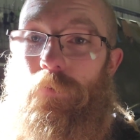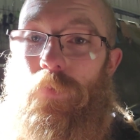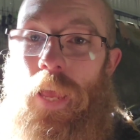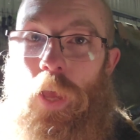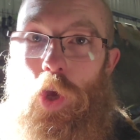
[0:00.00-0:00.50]

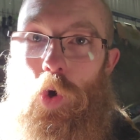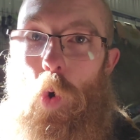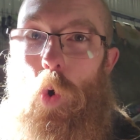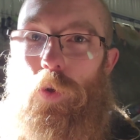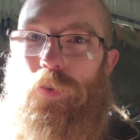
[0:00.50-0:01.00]
it can
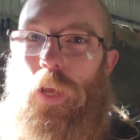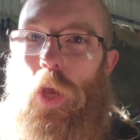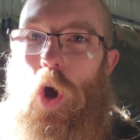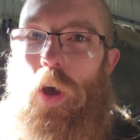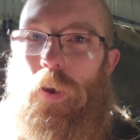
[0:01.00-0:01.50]
cause like
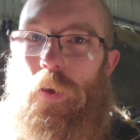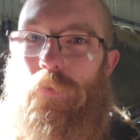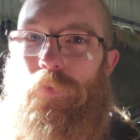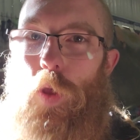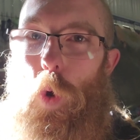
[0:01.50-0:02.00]
kind of
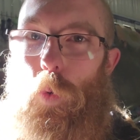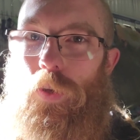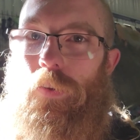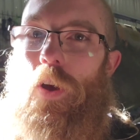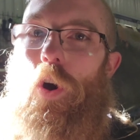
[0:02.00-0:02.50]
fuel
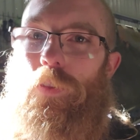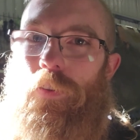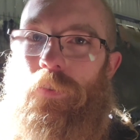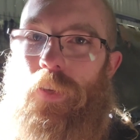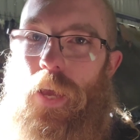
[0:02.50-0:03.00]
to
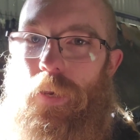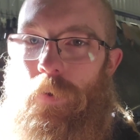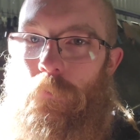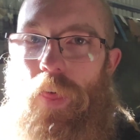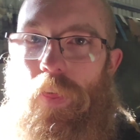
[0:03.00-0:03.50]

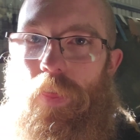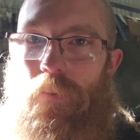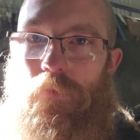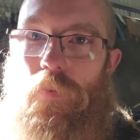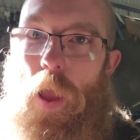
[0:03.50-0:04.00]
condensate rather
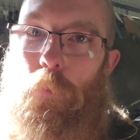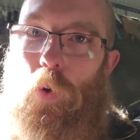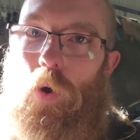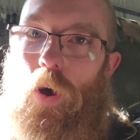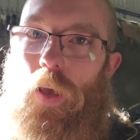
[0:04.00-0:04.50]
than
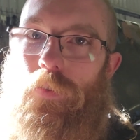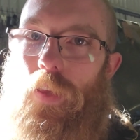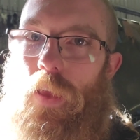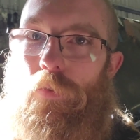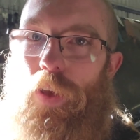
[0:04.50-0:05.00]
vaporize
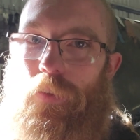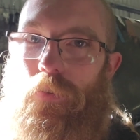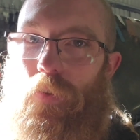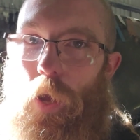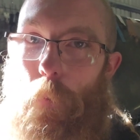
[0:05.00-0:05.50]
if
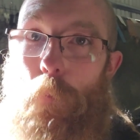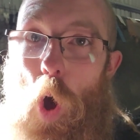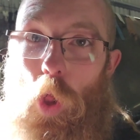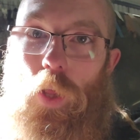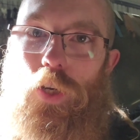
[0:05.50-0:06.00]
it's like
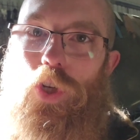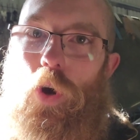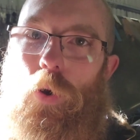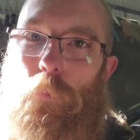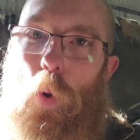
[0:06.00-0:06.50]
polished
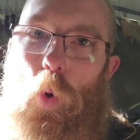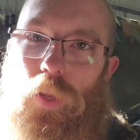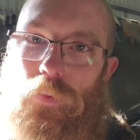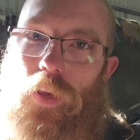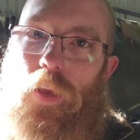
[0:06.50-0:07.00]
on a port
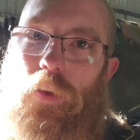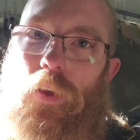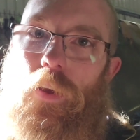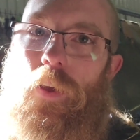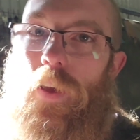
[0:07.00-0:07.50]
intake.
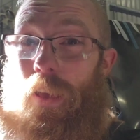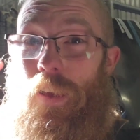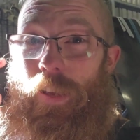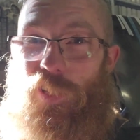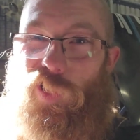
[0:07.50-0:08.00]

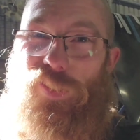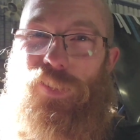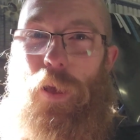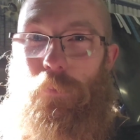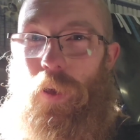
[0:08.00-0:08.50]
It's just
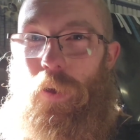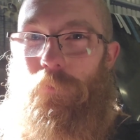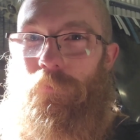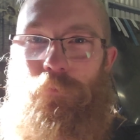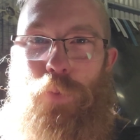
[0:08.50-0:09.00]
something I
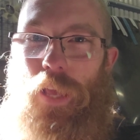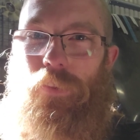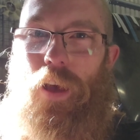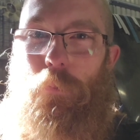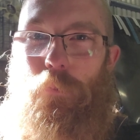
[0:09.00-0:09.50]
picked
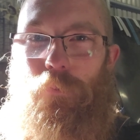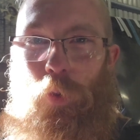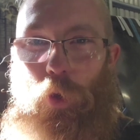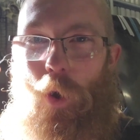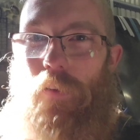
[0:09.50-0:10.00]
up
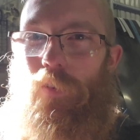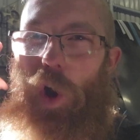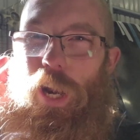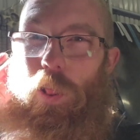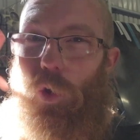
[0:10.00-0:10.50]
on the
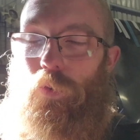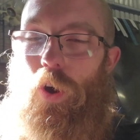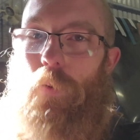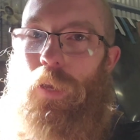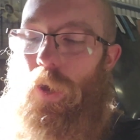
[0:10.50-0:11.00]
grapevine a long
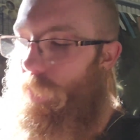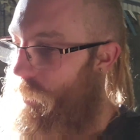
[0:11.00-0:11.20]
time ago.